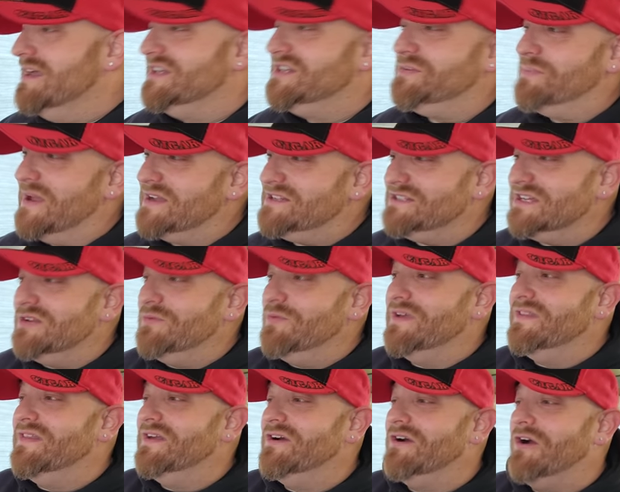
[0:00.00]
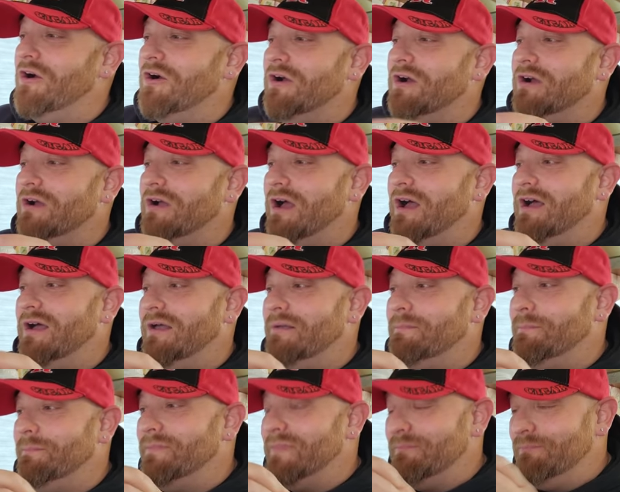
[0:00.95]
especially when there are
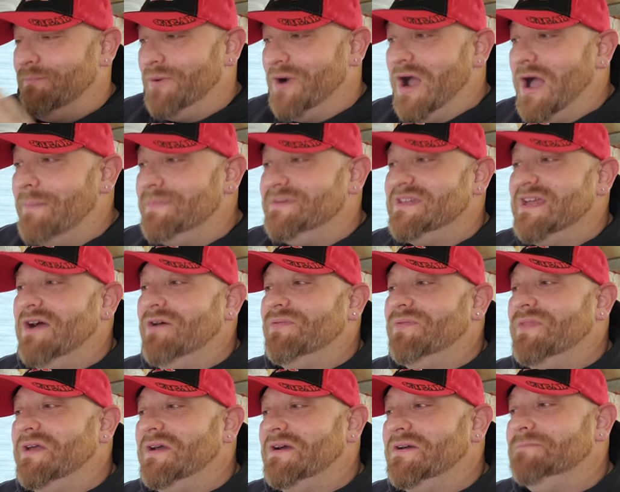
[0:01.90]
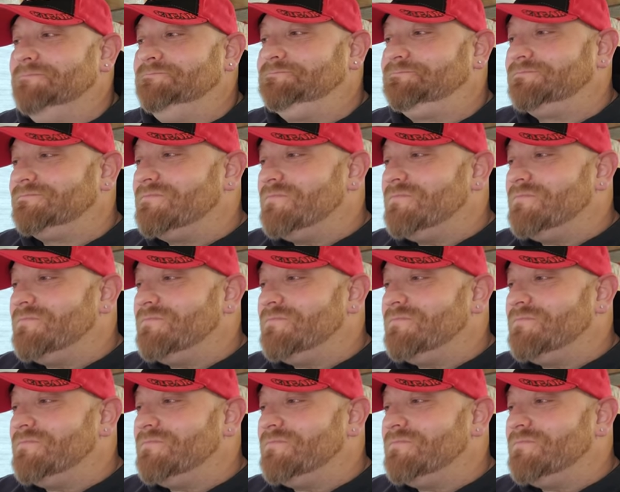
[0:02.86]
uh, props out there